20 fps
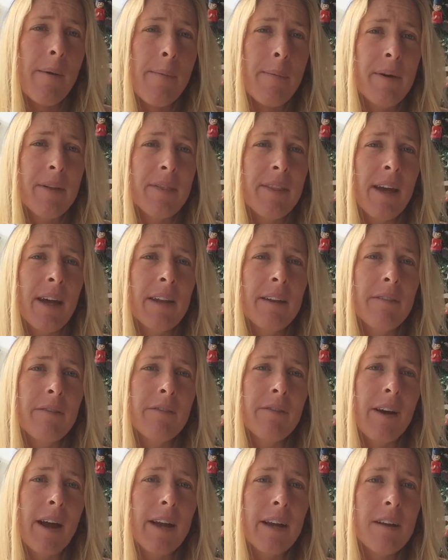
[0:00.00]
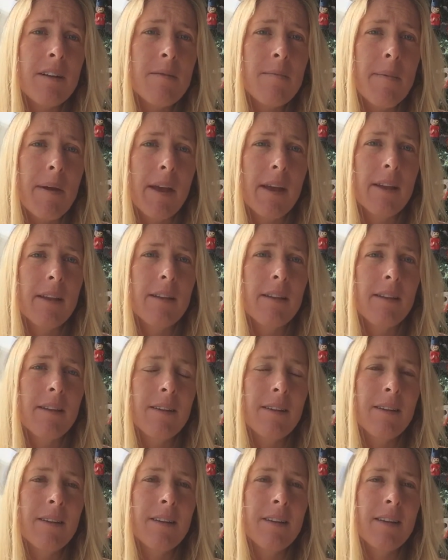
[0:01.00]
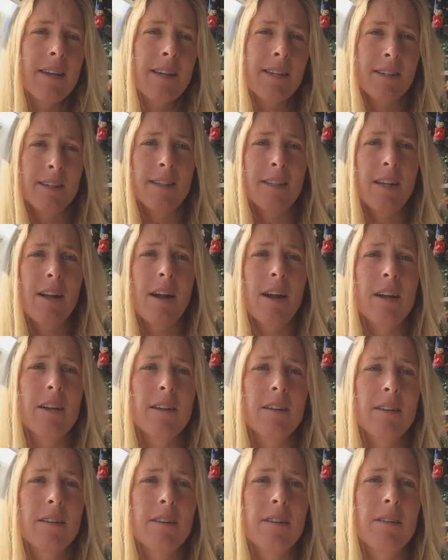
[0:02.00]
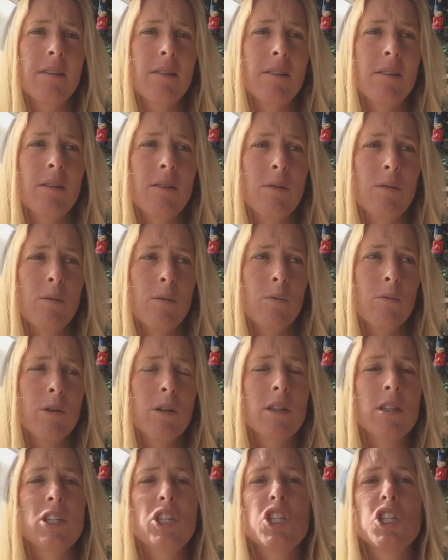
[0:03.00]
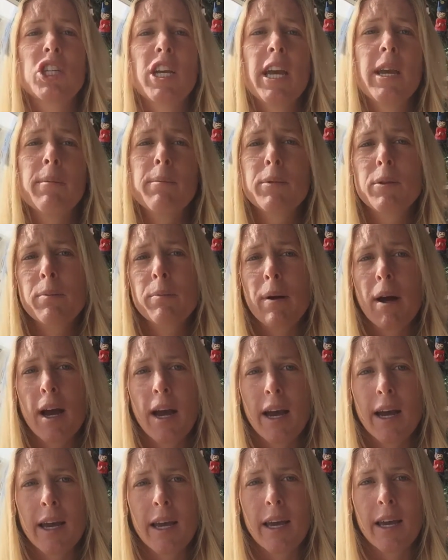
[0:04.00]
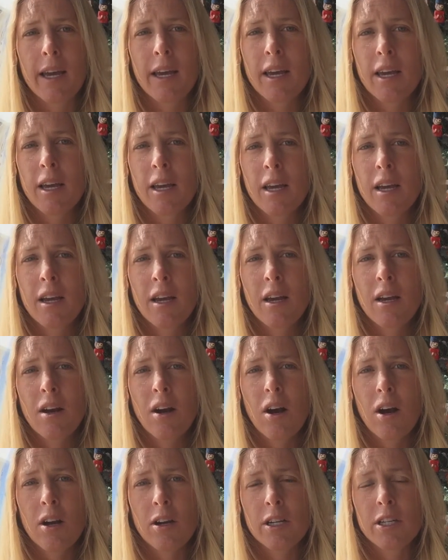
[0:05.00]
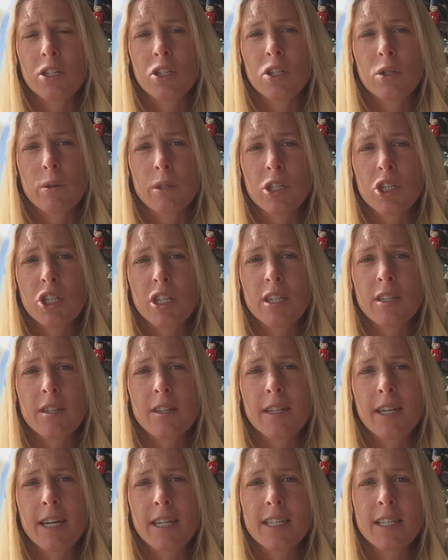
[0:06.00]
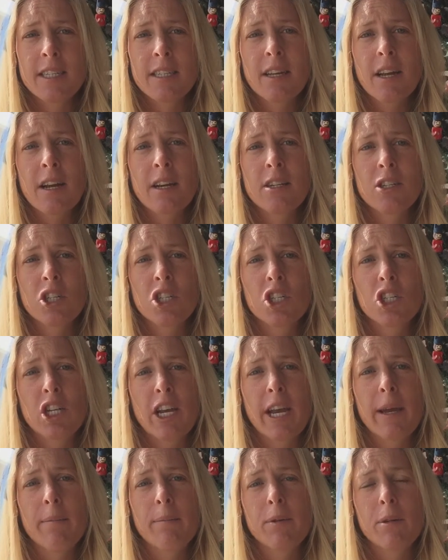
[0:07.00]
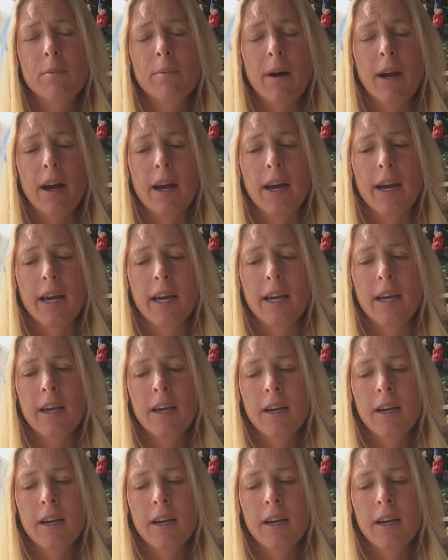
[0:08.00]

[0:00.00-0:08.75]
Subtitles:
But that environment is not really shaped by our intuition. It's not shaped by